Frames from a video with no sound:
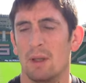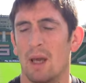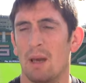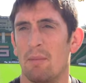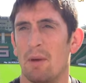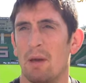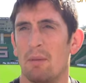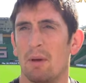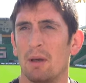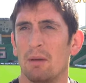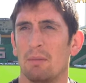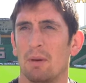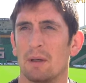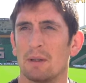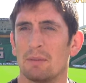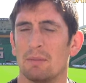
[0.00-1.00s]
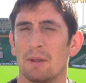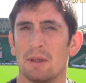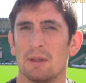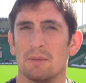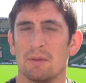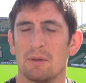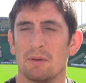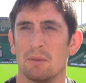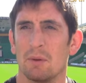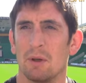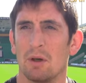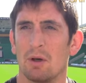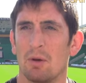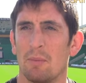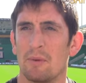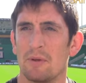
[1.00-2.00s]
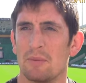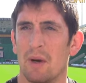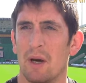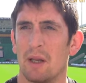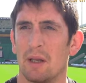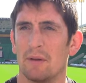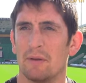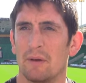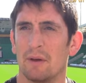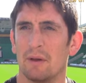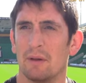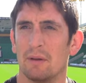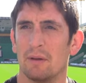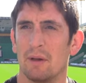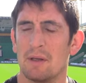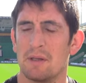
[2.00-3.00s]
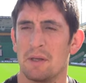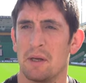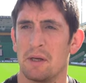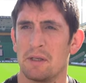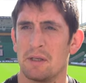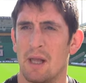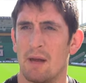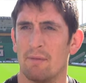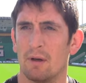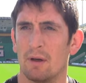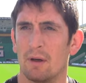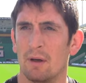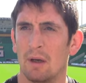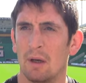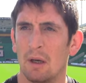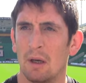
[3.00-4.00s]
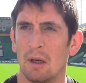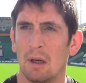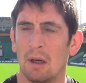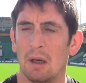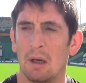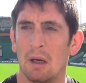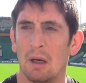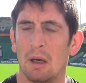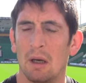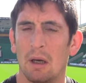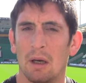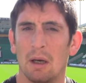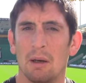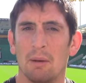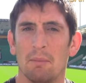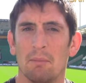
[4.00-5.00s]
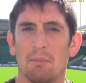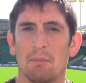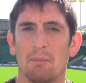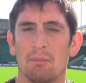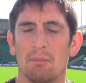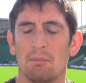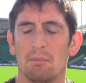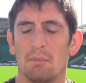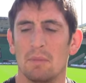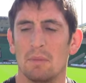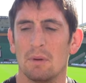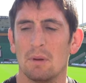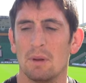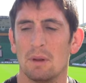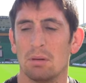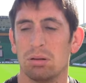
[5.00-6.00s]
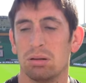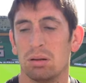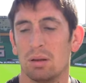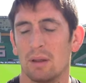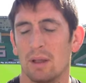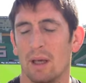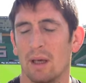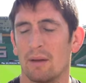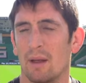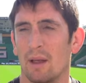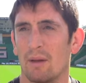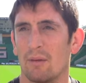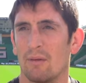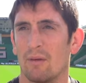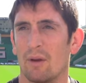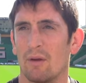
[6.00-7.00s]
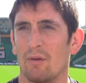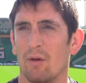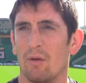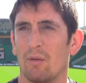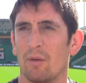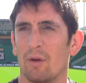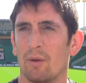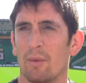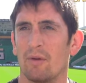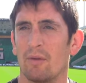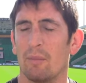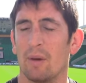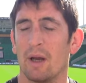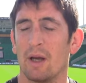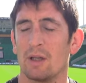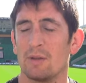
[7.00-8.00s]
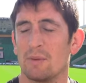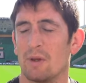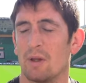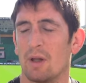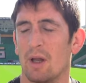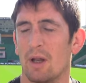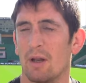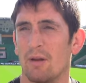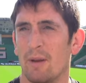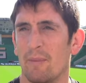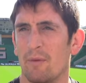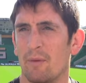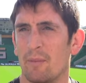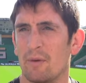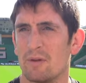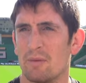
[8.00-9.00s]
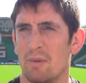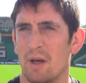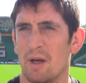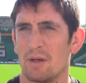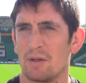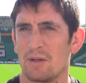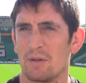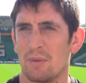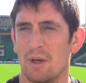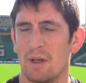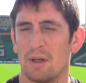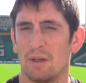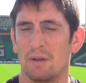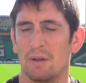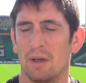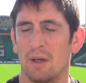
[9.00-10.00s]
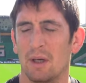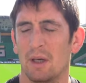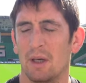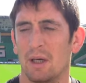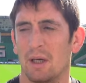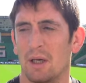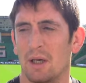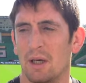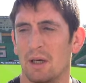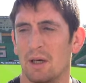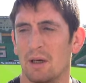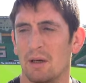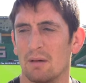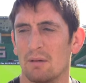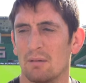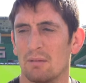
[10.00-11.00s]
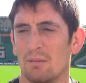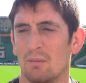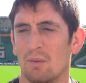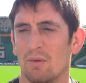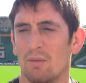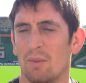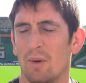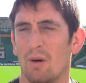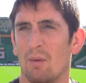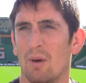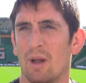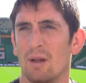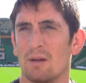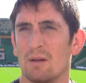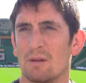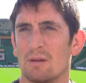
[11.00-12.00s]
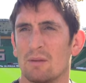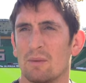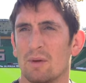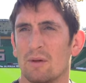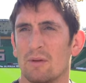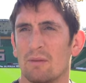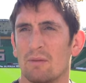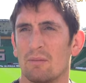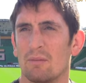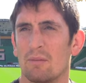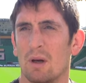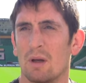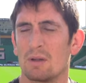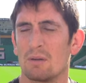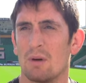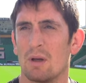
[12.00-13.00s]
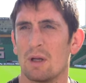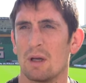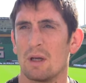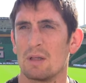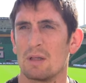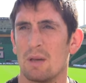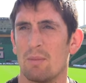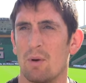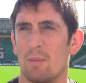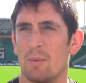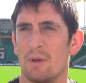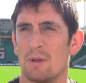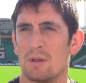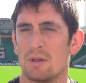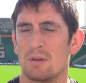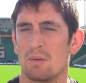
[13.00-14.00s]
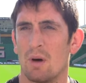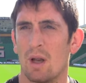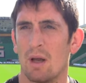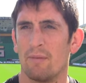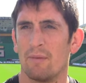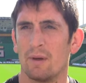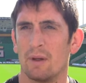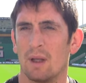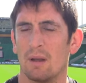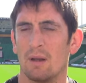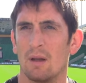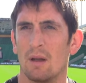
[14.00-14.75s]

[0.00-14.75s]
yeah, maybe, possibly. I suppose at World Cup as well, that's a, that's a nice leveller. Um, yeah, I think it's, it's definitely missing players, but a lot of teams are missing players as well. And uh, we fought well in the summers, and our squad have got to step up, and it's a squad effort at the end